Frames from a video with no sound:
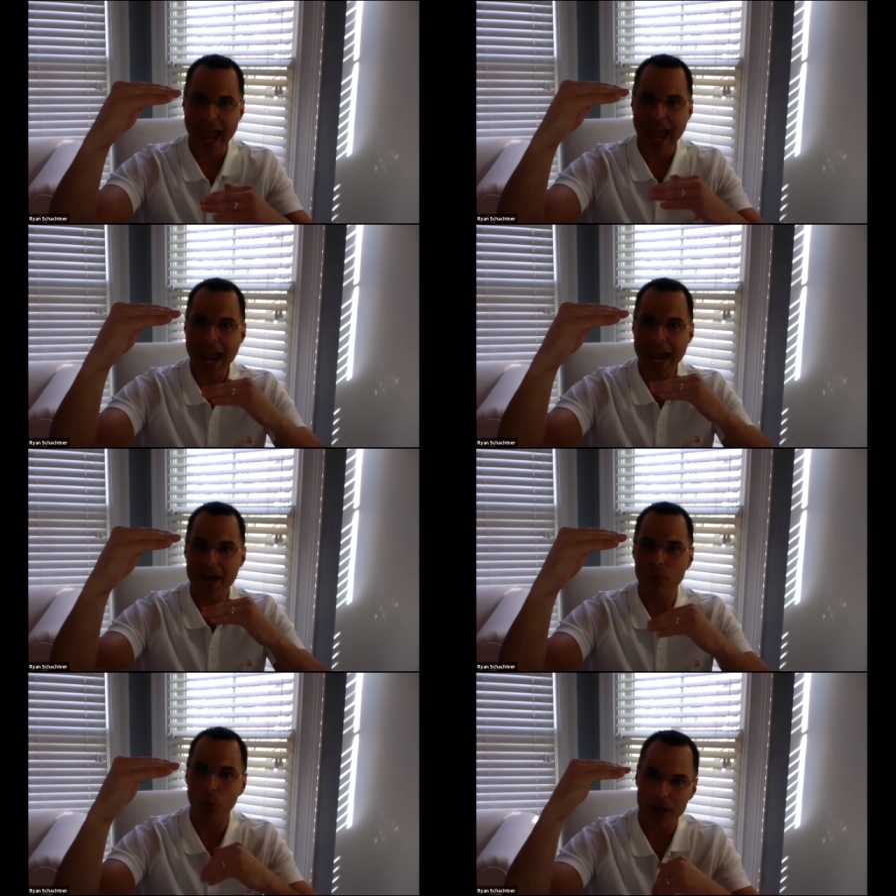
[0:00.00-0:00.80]

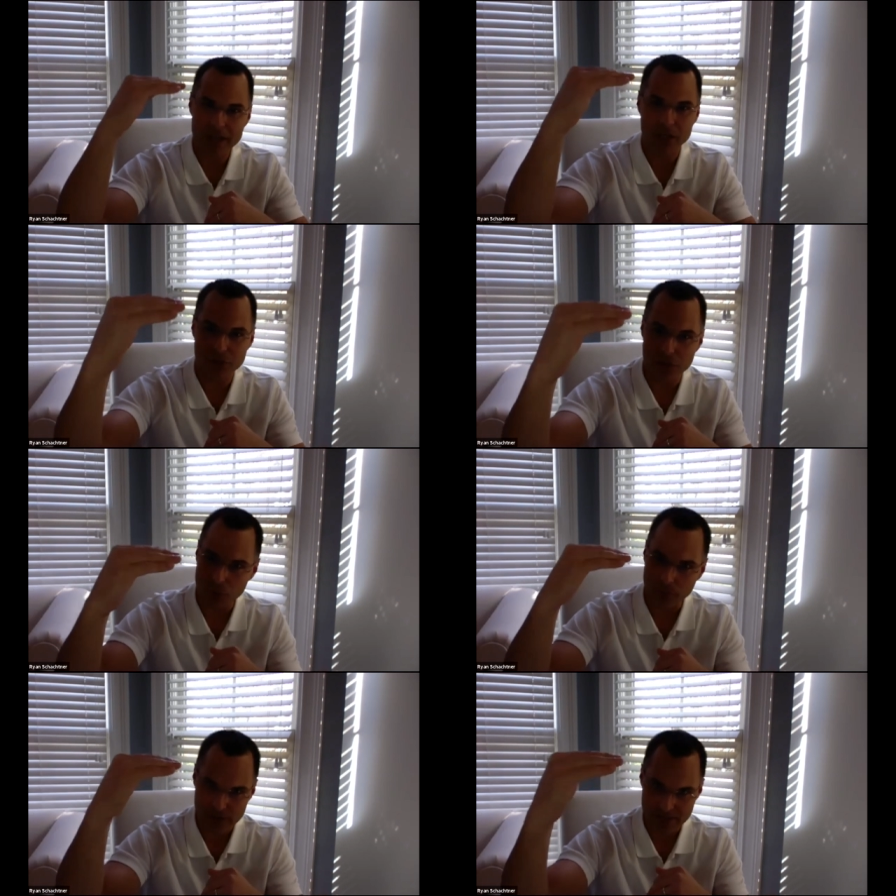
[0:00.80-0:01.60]
and what I could
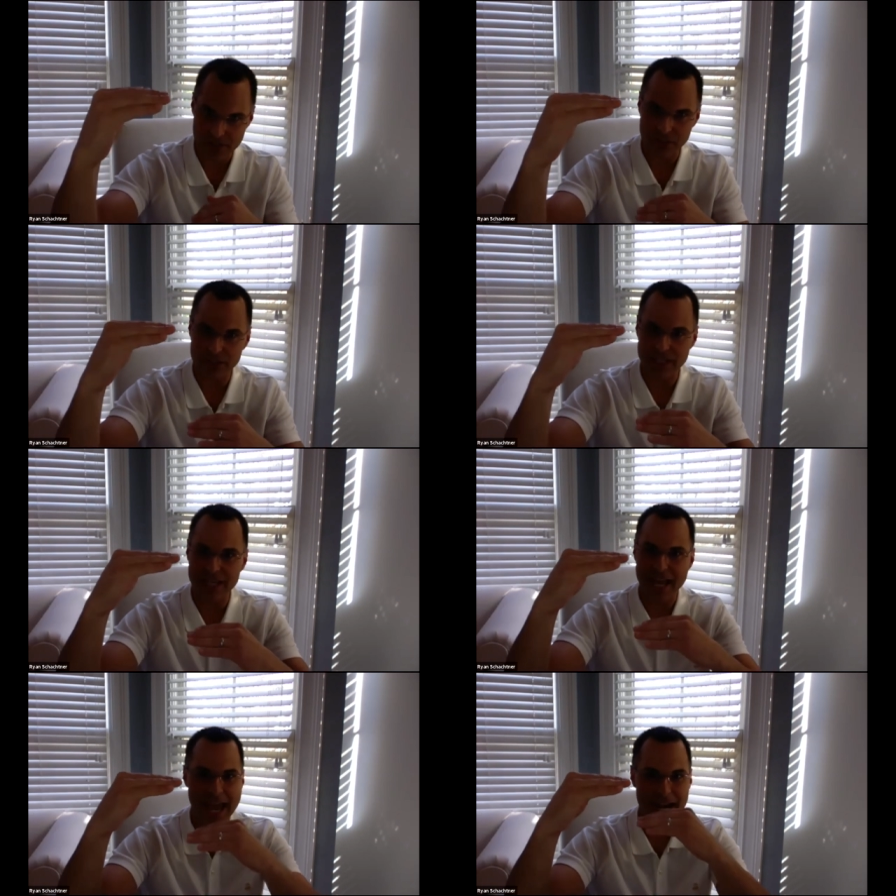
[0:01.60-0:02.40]
do
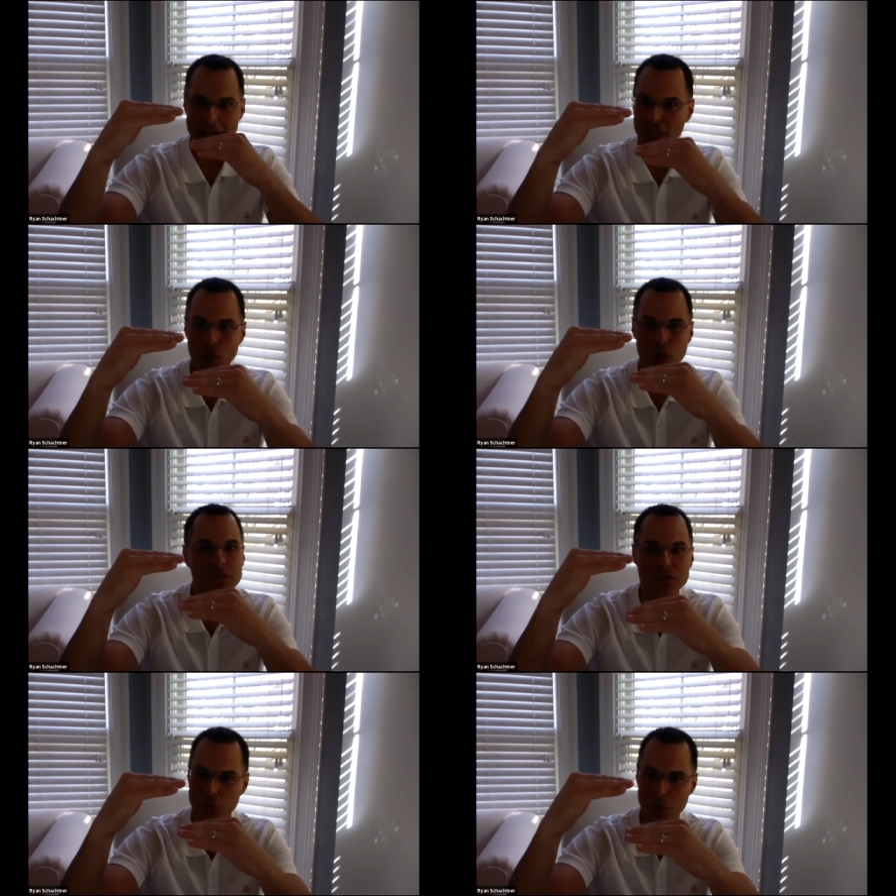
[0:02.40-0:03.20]
physically, and I
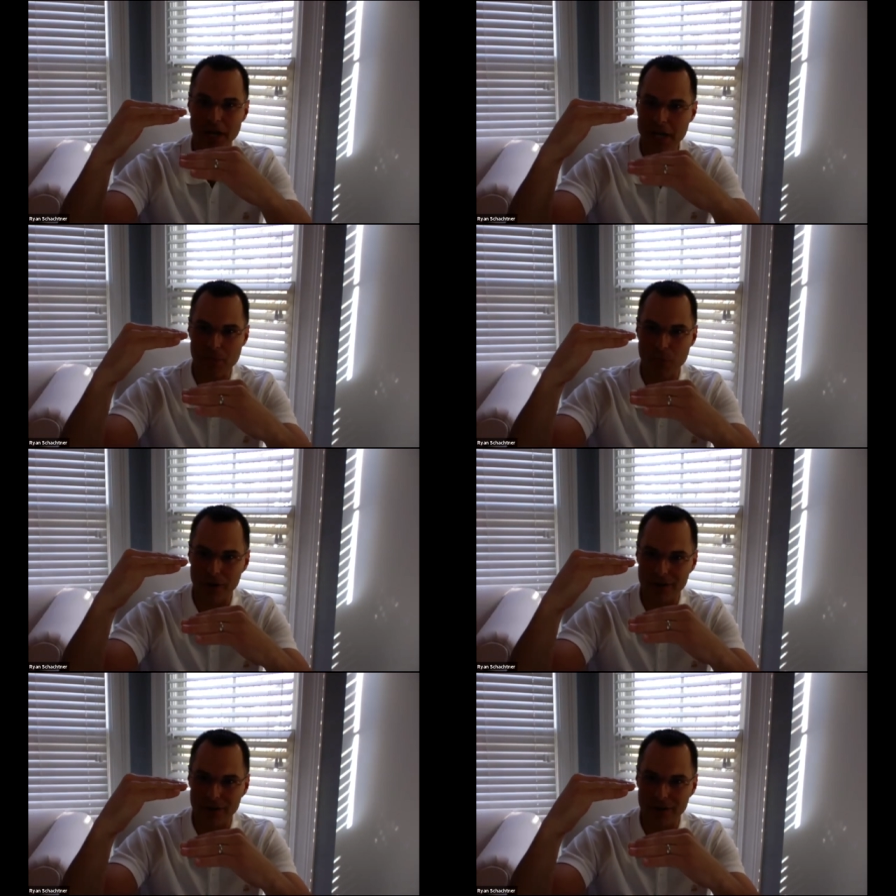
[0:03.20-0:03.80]
couldn't do it anymore,